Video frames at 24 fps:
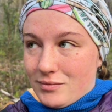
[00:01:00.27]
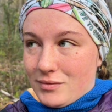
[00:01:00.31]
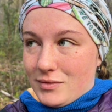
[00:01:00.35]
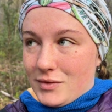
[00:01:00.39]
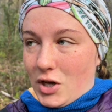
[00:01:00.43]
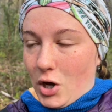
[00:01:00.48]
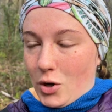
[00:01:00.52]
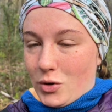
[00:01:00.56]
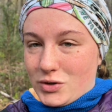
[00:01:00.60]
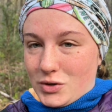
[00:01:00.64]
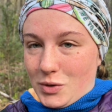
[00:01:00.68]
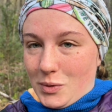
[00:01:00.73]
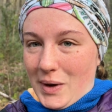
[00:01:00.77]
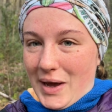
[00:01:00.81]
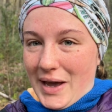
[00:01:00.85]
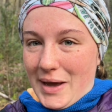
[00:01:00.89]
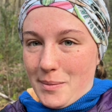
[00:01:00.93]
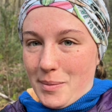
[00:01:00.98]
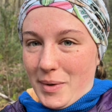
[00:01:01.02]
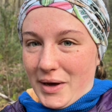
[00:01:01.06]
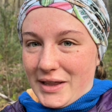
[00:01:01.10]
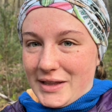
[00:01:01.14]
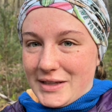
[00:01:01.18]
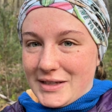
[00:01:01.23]
goes away
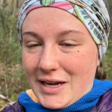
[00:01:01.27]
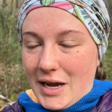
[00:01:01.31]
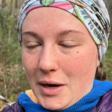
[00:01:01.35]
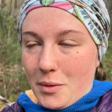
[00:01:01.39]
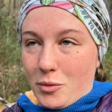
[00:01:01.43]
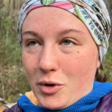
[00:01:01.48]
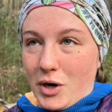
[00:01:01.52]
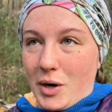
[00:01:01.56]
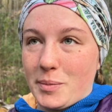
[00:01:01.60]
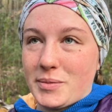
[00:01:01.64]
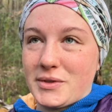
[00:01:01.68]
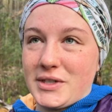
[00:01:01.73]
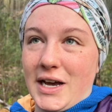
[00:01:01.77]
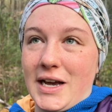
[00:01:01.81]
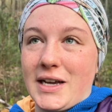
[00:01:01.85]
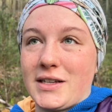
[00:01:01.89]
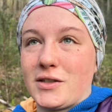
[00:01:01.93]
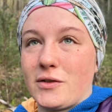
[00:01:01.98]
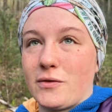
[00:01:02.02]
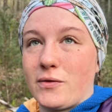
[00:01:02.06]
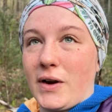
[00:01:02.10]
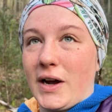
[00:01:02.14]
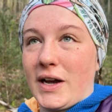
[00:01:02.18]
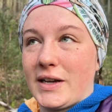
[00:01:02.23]
by the time we're up
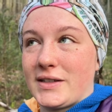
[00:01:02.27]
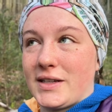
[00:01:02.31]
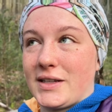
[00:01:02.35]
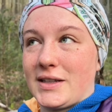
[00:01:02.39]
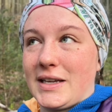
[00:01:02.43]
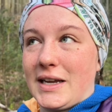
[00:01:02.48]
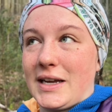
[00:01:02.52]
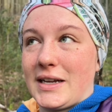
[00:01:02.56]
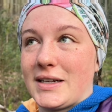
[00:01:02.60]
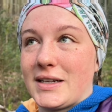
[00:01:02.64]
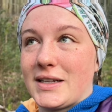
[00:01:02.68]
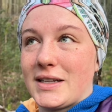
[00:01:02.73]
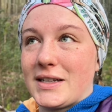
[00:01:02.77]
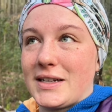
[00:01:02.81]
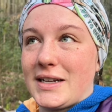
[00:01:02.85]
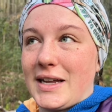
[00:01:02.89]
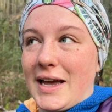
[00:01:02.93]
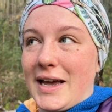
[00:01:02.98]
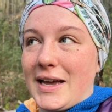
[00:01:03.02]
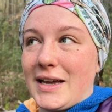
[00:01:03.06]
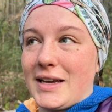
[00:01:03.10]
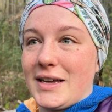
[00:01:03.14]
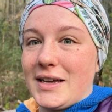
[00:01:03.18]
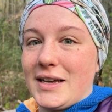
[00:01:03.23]
Sassafras at the end of the
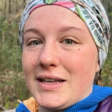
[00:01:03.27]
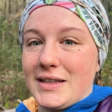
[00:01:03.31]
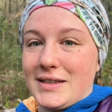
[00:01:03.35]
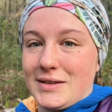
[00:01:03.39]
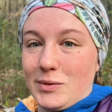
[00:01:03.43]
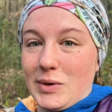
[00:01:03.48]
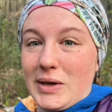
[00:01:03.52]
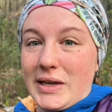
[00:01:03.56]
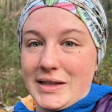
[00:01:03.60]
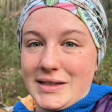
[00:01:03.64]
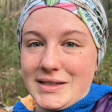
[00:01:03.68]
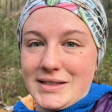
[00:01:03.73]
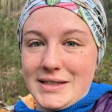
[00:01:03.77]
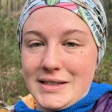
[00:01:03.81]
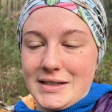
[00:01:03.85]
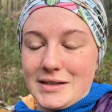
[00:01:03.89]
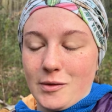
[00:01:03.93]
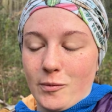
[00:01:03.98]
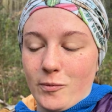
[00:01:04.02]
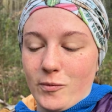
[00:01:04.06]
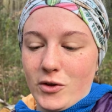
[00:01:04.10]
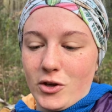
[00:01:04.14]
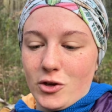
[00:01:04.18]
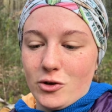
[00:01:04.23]
day and we can see
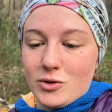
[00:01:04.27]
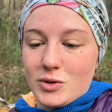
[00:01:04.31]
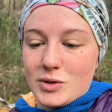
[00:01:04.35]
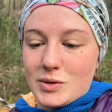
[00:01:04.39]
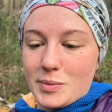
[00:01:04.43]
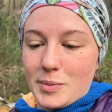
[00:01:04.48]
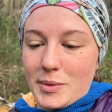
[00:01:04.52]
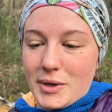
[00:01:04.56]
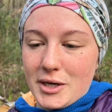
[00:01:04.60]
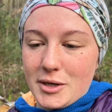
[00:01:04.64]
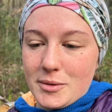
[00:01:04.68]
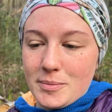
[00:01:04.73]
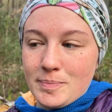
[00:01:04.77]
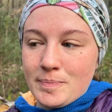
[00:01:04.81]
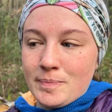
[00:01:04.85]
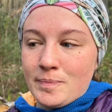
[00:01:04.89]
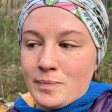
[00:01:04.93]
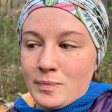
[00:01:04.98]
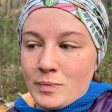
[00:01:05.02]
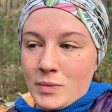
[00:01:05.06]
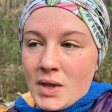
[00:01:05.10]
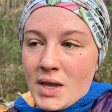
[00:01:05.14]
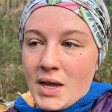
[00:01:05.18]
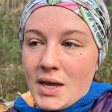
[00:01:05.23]
some views. But
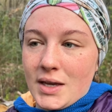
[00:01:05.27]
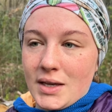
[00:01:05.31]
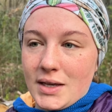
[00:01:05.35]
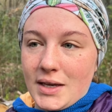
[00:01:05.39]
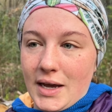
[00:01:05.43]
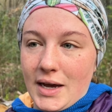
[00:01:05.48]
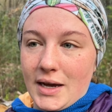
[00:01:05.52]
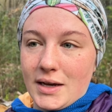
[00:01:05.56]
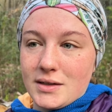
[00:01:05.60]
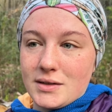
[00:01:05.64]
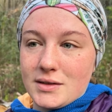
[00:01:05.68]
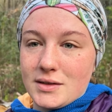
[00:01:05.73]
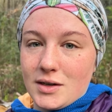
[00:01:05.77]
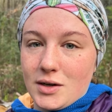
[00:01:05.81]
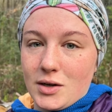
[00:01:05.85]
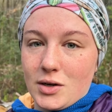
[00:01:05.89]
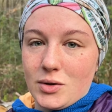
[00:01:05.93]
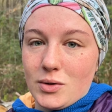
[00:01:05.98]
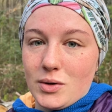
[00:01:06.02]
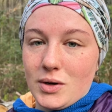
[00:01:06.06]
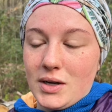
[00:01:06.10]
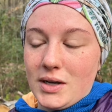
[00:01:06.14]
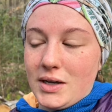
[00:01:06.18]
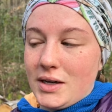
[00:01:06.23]
yeah,
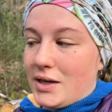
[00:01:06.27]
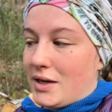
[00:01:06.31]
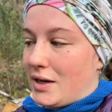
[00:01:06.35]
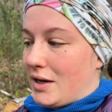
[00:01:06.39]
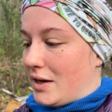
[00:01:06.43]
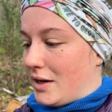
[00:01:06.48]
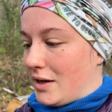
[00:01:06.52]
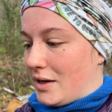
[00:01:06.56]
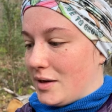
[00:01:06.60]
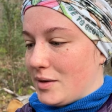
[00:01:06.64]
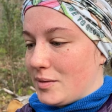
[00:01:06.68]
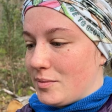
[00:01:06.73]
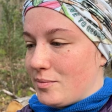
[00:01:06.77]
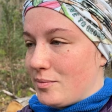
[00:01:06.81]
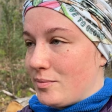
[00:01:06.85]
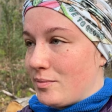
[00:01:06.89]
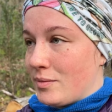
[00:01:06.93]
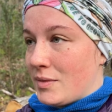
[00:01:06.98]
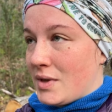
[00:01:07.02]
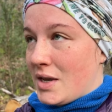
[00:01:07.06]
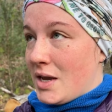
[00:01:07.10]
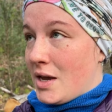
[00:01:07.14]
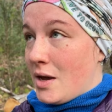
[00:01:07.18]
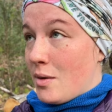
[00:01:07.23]
so
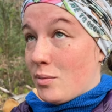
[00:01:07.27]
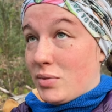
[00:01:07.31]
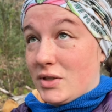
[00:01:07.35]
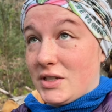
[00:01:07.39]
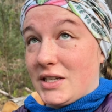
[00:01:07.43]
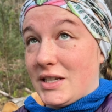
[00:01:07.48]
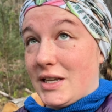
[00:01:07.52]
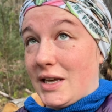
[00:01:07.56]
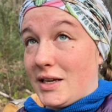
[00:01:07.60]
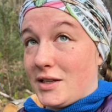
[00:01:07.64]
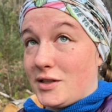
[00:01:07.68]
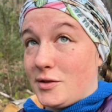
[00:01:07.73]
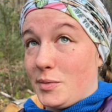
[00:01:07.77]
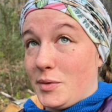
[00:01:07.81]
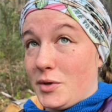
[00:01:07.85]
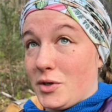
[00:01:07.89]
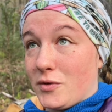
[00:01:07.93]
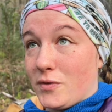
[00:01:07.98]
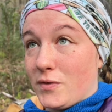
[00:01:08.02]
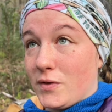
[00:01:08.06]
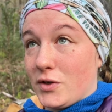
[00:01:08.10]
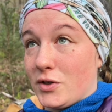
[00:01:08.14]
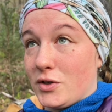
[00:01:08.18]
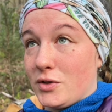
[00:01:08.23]
but today it's
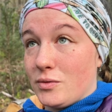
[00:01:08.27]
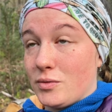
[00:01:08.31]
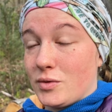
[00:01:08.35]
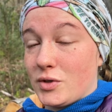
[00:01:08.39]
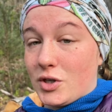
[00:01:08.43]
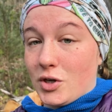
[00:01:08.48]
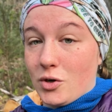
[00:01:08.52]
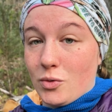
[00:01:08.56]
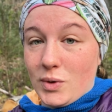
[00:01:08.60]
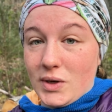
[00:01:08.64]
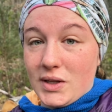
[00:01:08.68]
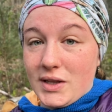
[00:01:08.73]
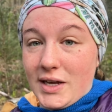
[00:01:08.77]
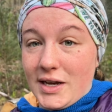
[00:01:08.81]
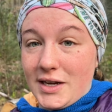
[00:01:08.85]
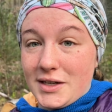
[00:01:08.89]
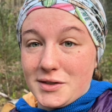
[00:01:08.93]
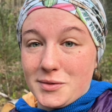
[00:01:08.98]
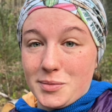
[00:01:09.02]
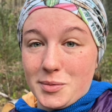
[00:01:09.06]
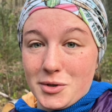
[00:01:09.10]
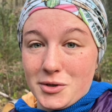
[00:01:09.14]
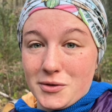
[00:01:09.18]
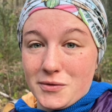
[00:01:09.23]
beautiful, so one
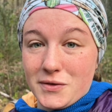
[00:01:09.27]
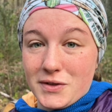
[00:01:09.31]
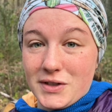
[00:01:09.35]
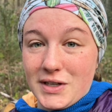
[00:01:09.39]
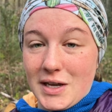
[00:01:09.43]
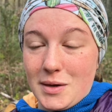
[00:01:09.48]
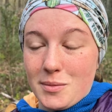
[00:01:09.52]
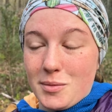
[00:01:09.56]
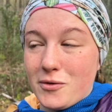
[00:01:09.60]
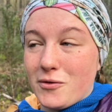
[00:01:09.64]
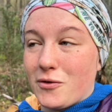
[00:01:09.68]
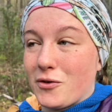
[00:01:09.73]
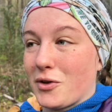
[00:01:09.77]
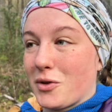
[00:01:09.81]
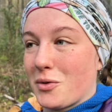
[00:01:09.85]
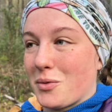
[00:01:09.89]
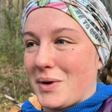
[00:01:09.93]
last beautiful day before the